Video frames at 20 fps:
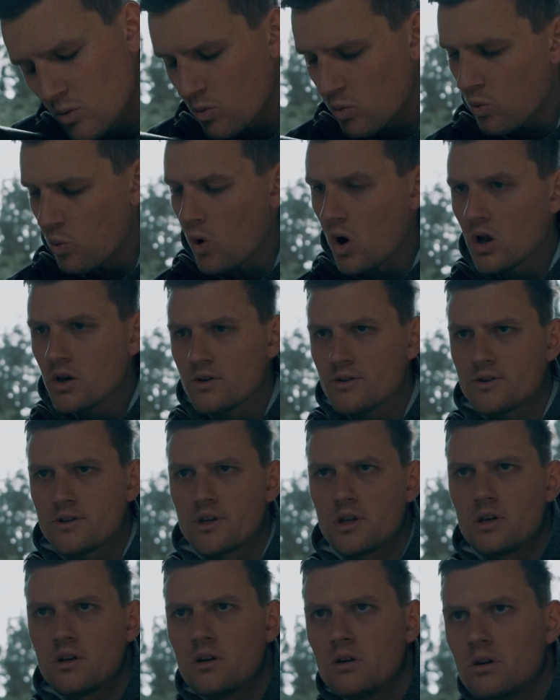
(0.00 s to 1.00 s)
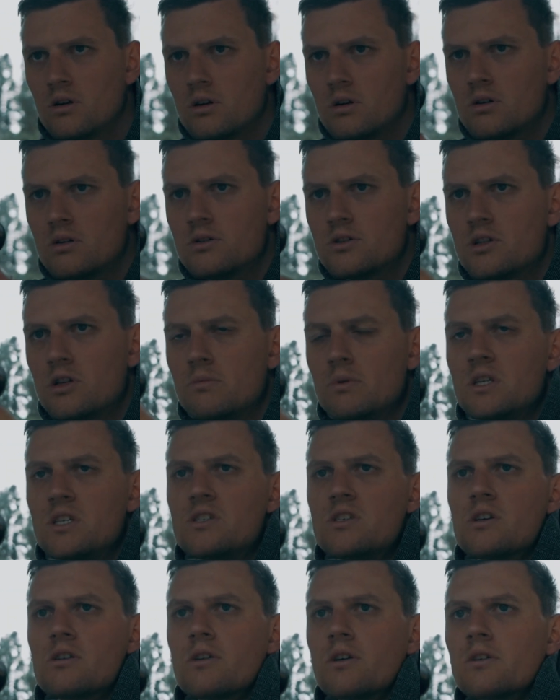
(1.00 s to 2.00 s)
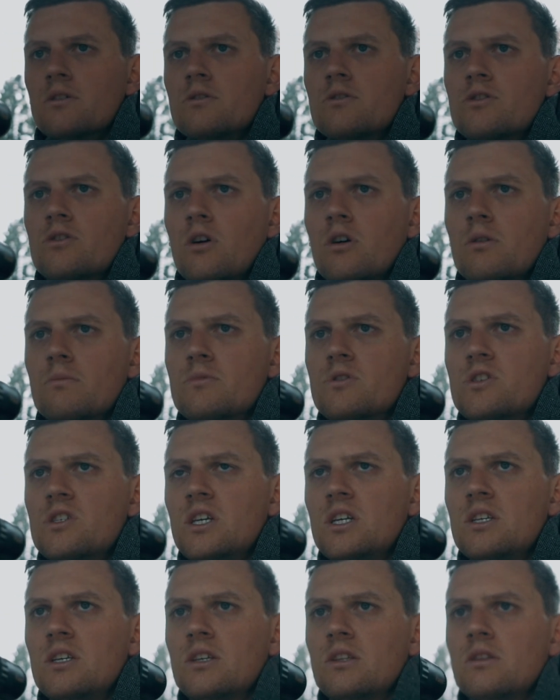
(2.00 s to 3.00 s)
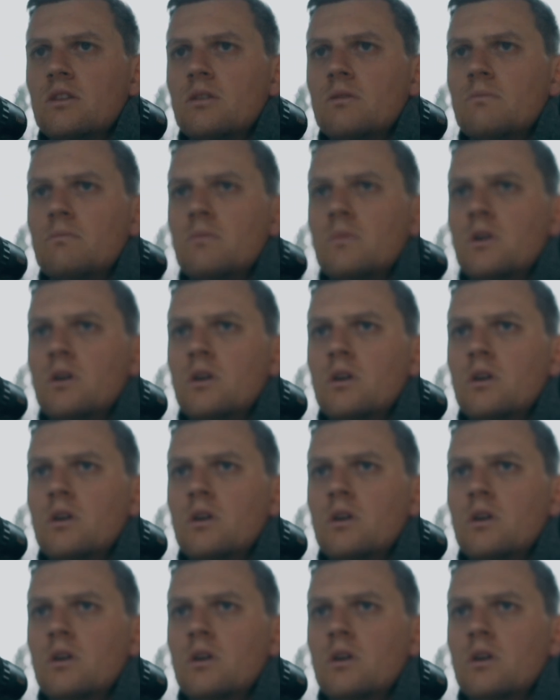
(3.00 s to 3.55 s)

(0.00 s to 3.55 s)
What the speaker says: want to be zeroed. So I'm setting them